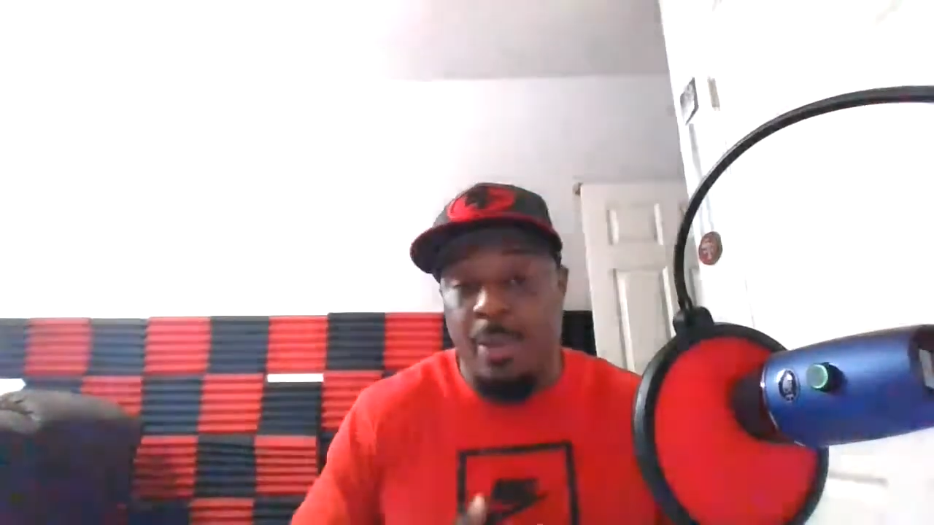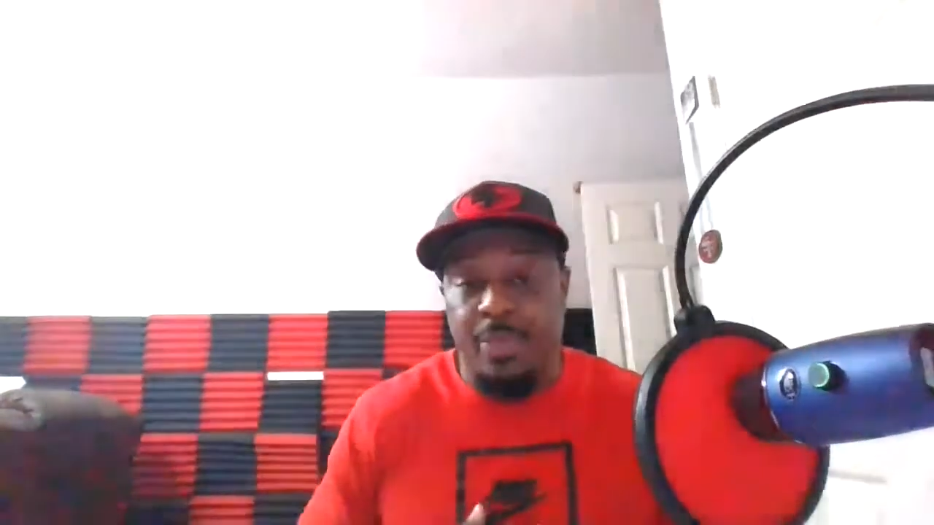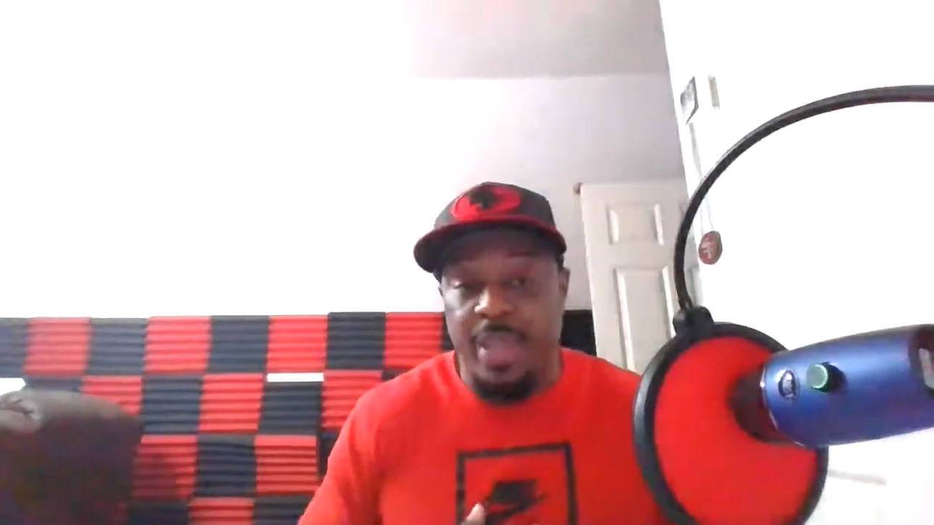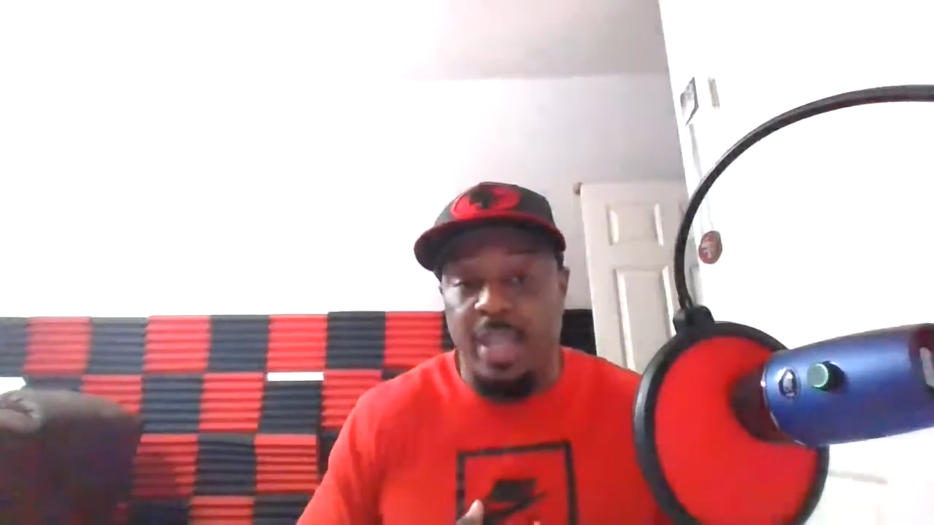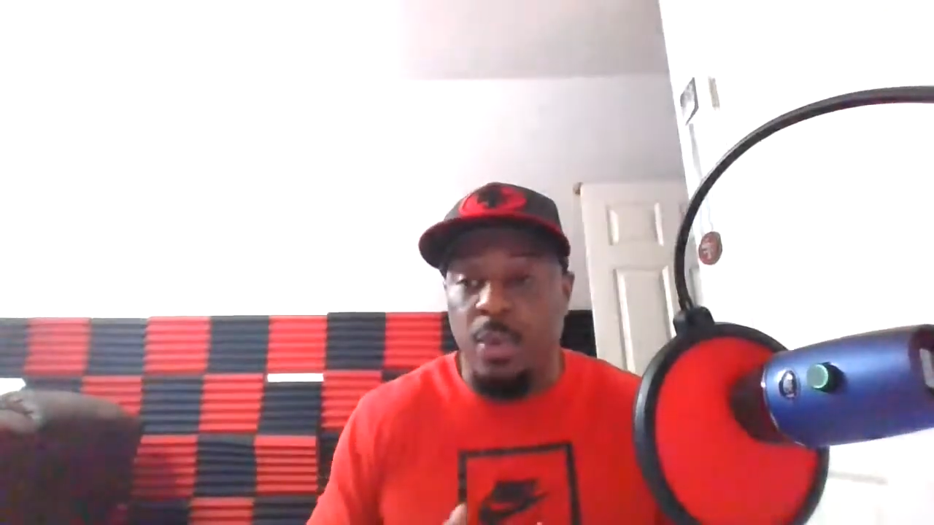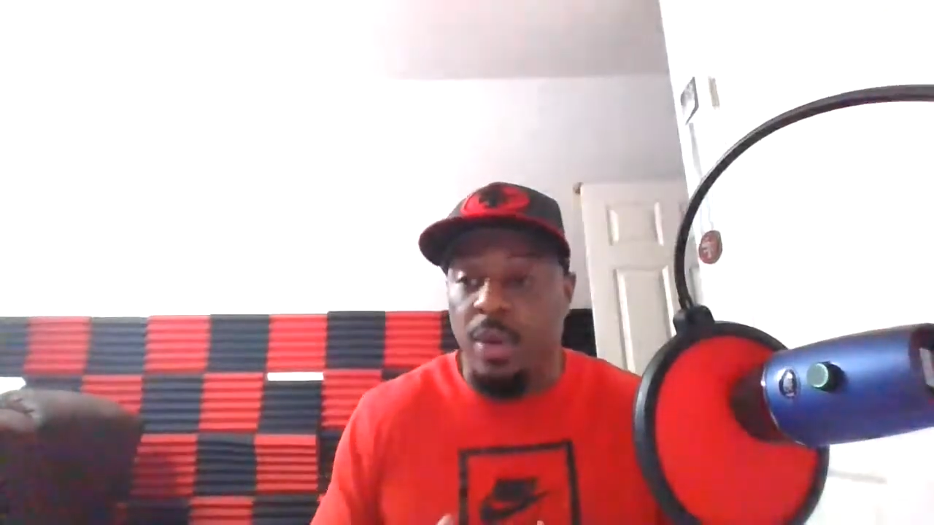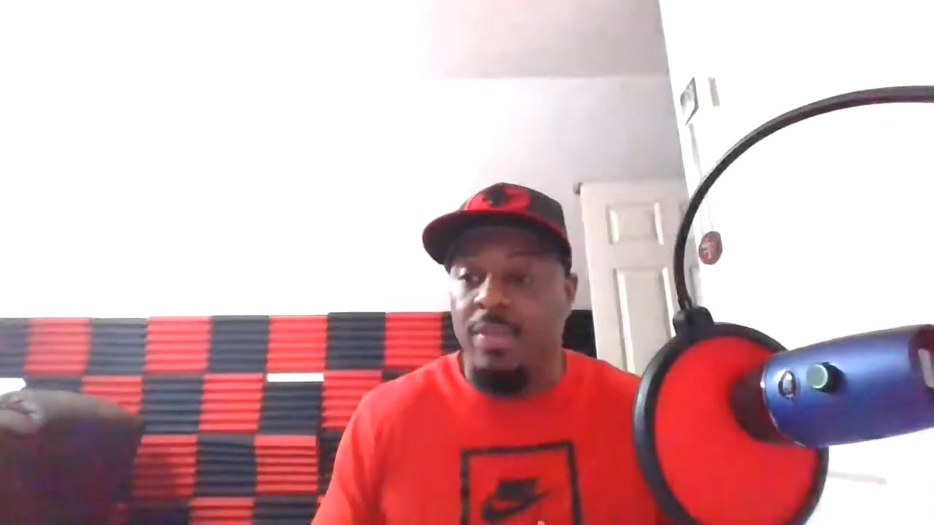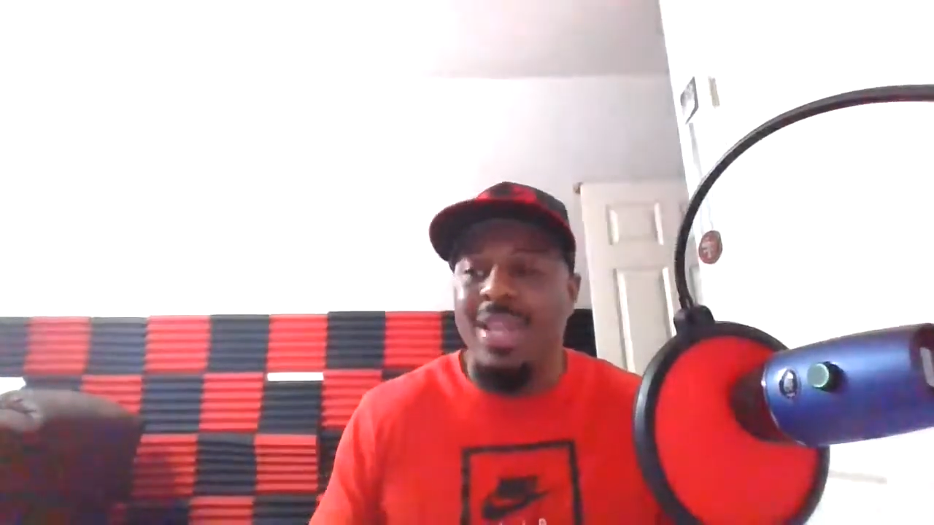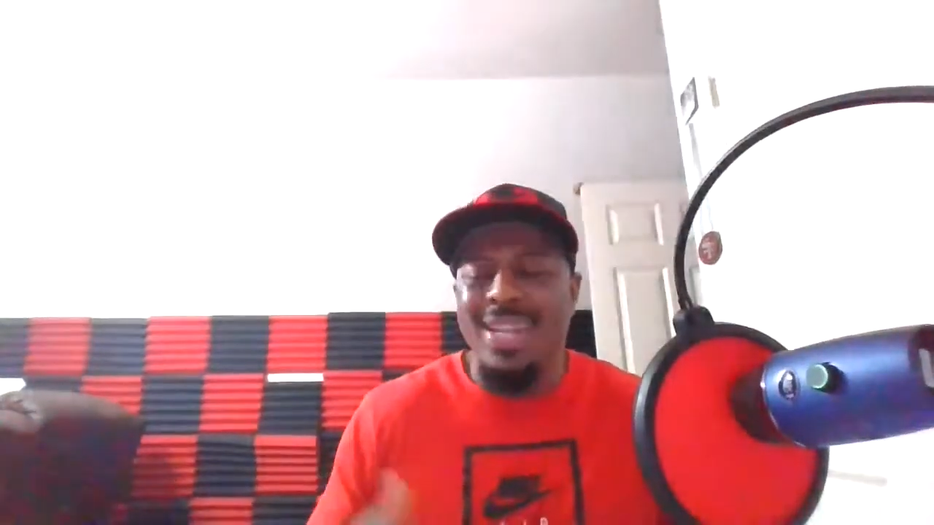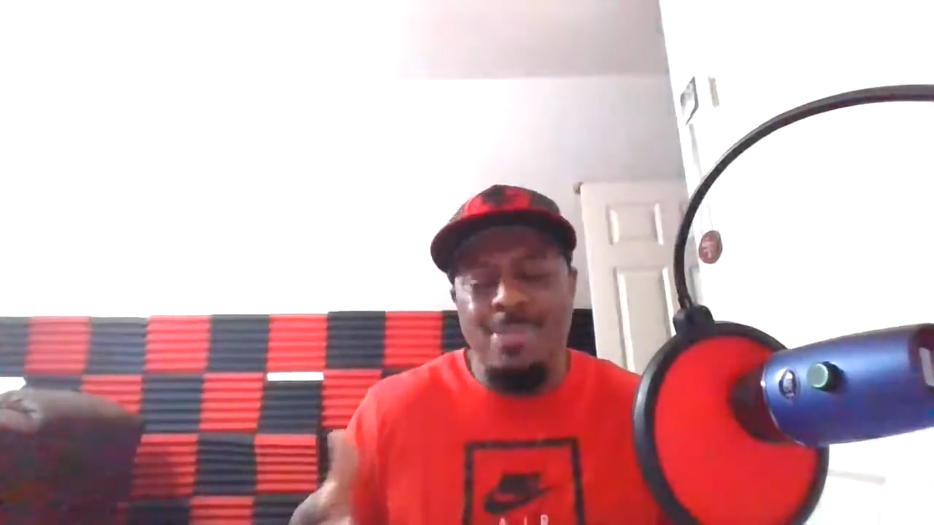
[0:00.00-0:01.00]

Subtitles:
I don't think he would have,